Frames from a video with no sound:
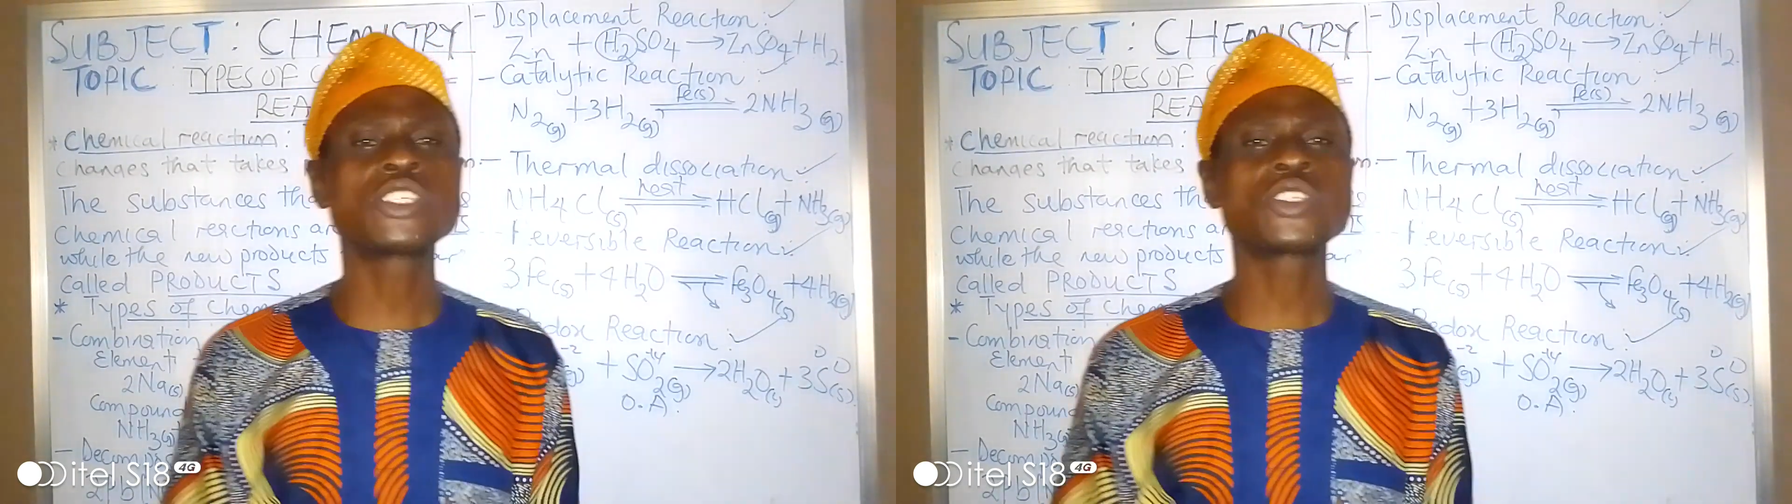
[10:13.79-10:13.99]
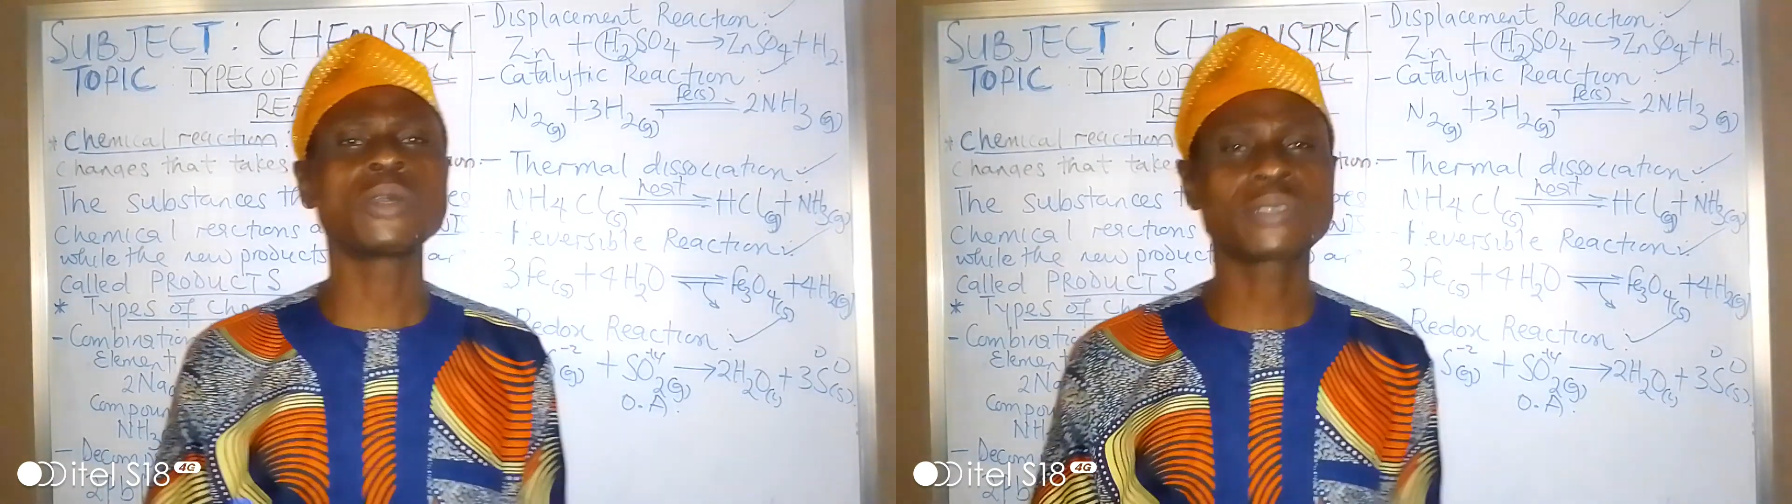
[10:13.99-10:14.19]

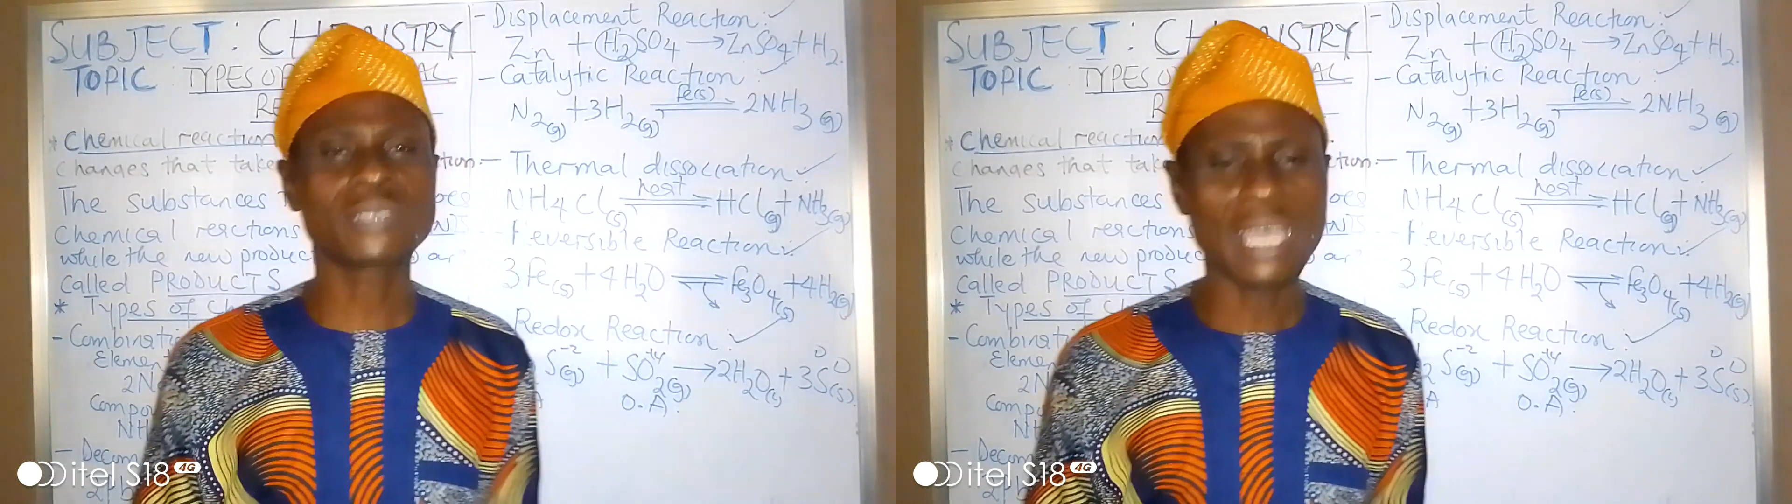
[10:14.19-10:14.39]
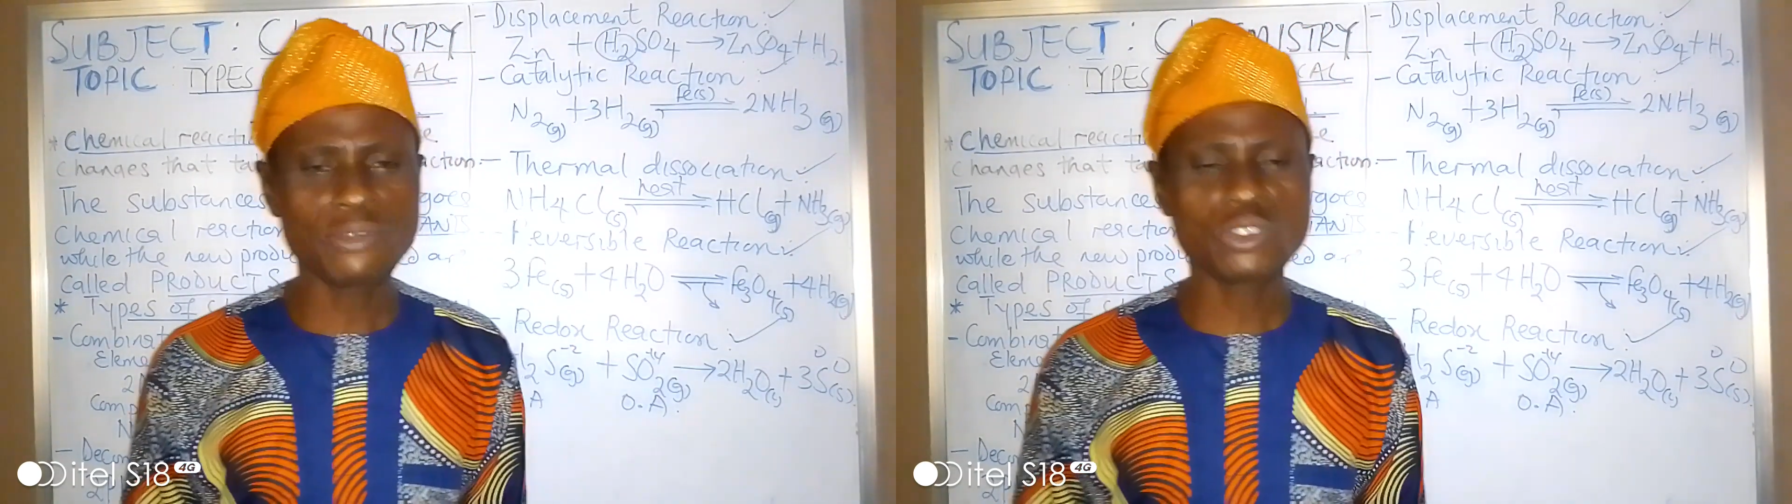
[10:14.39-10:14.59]

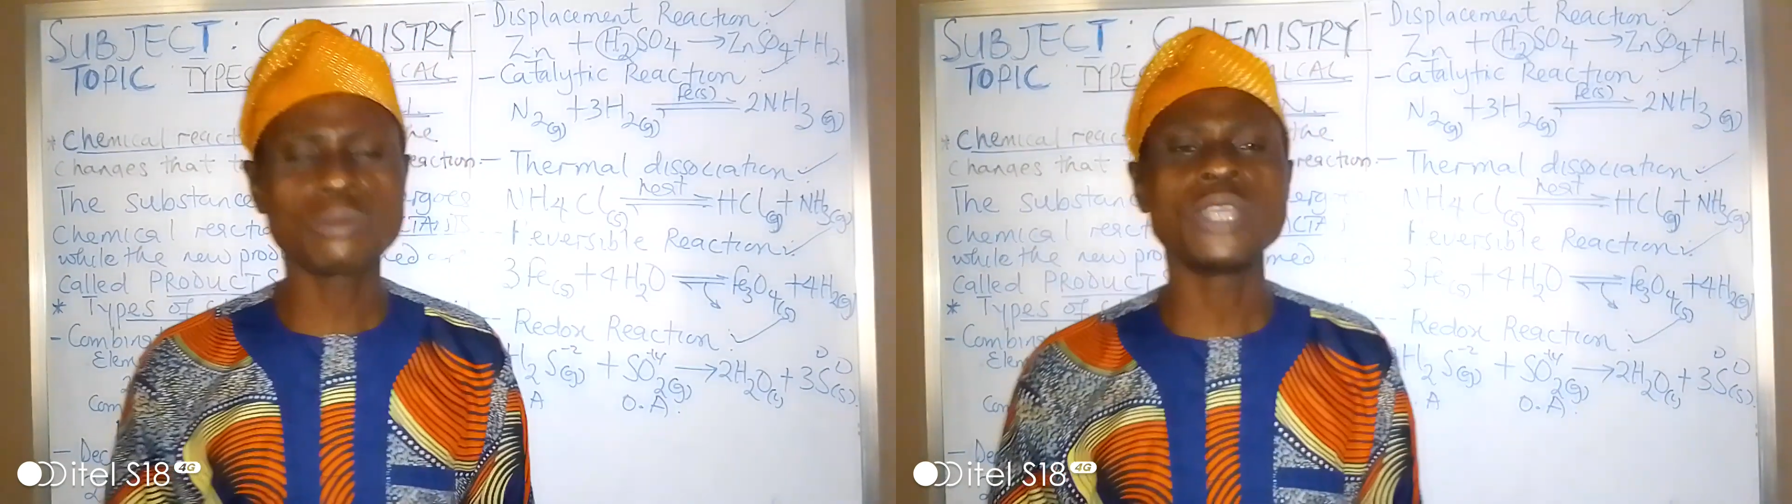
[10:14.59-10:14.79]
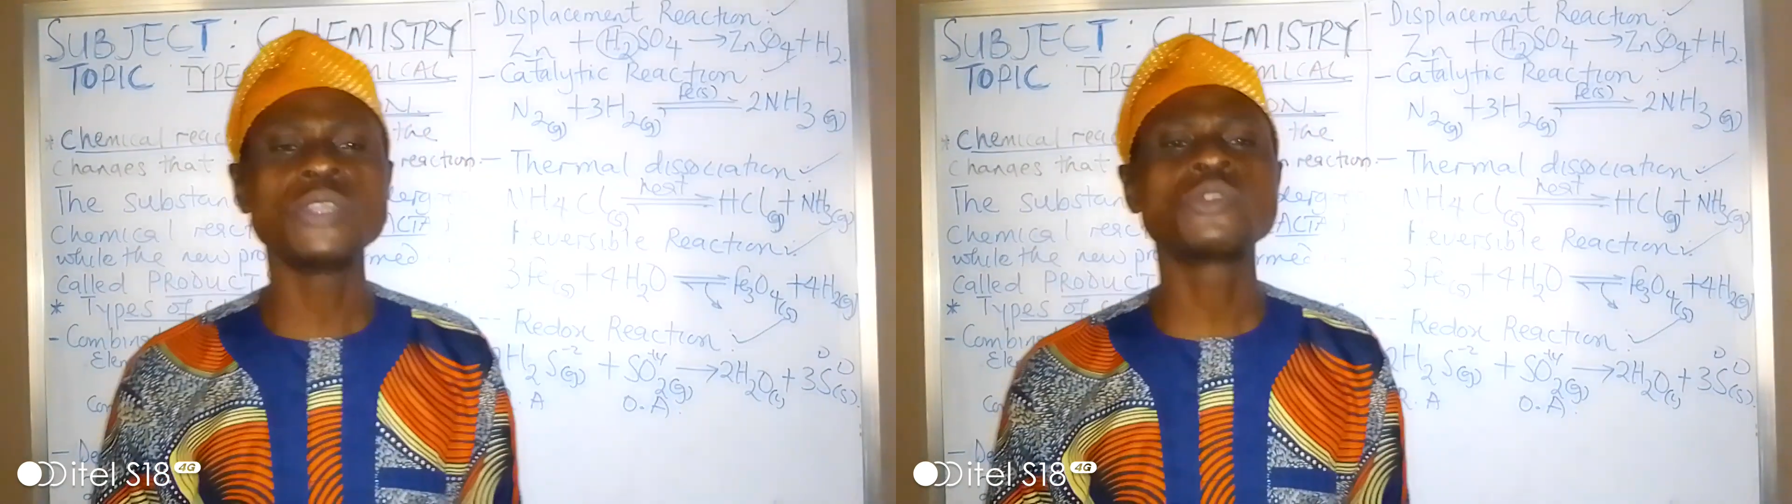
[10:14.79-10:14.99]
subscribe to
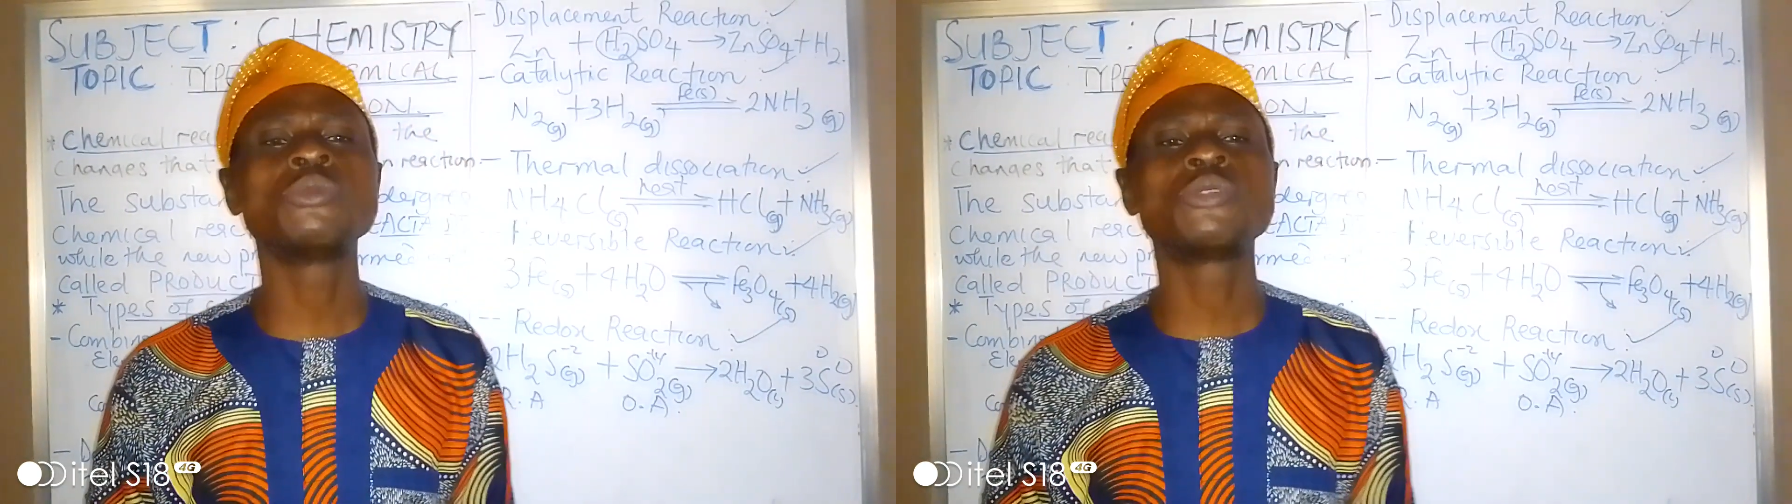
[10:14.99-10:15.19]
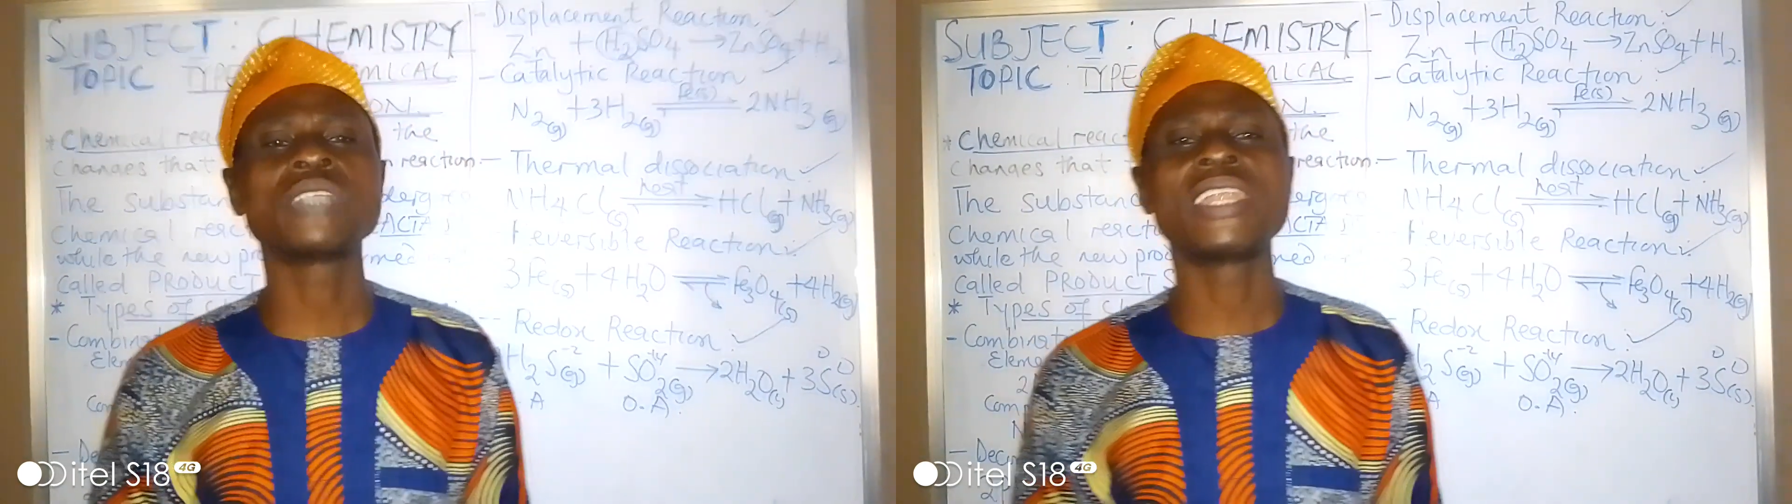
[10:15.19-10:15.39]
my
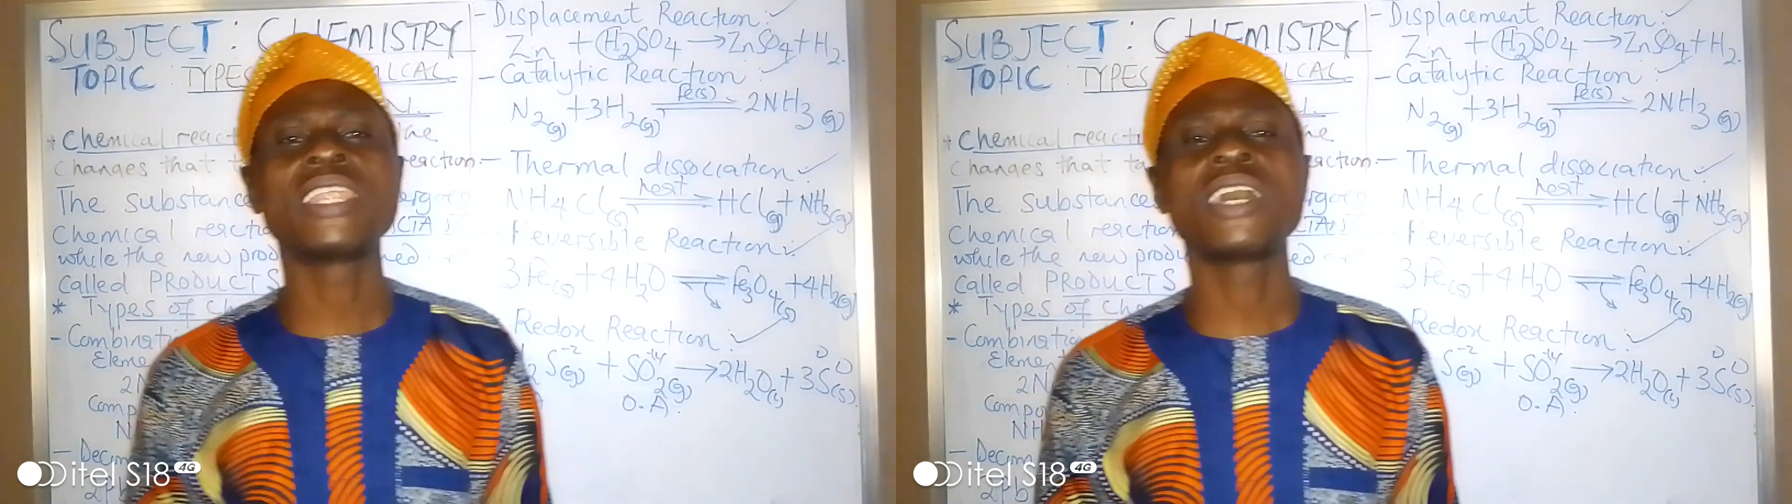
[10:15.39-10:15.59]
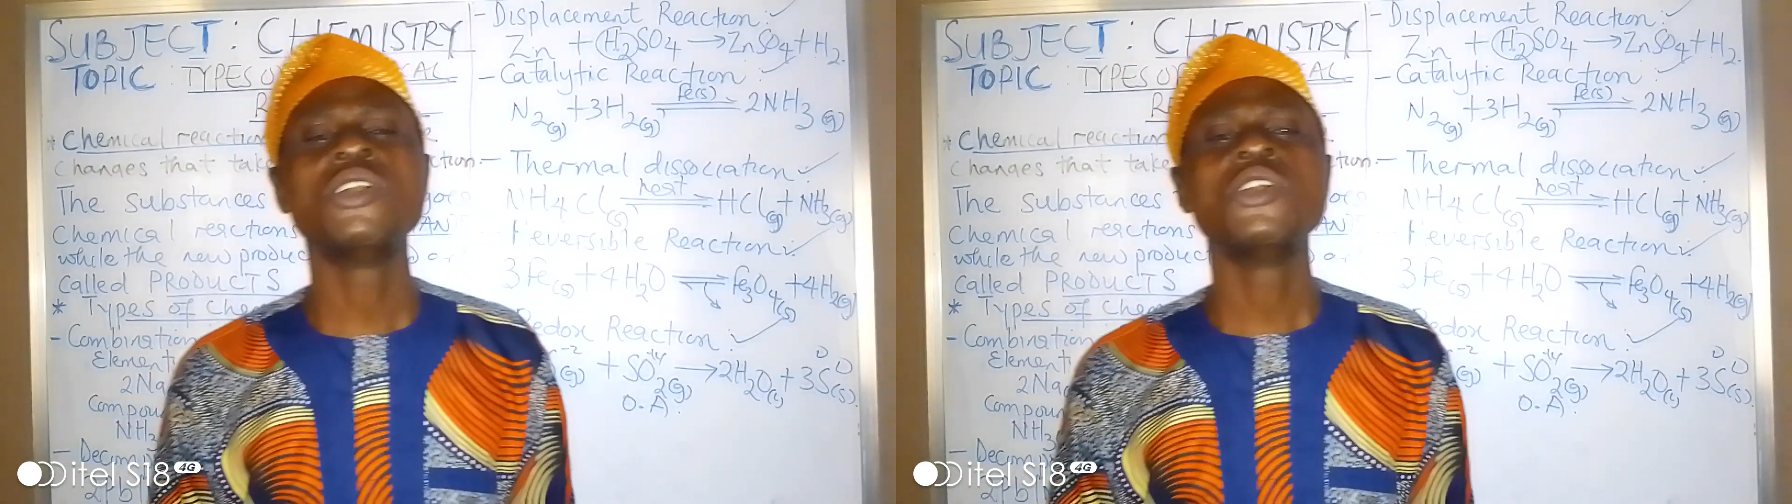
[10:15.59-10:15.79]
YouTube
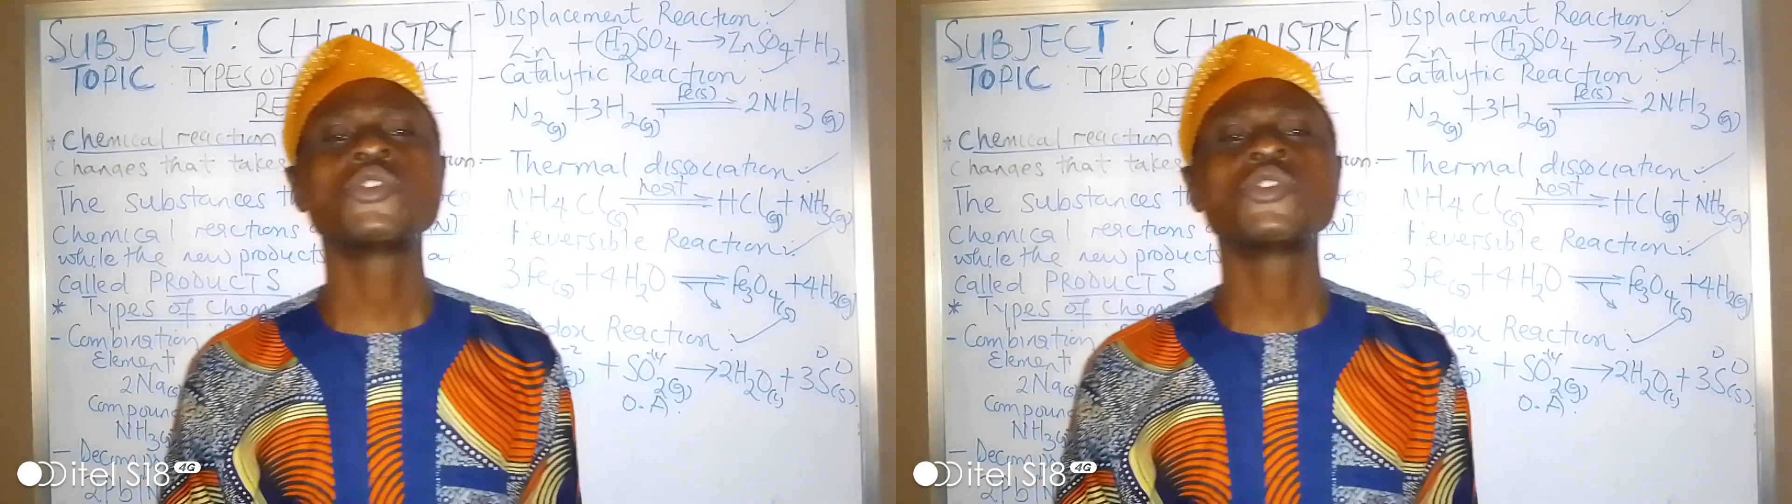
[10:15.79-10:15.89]
channel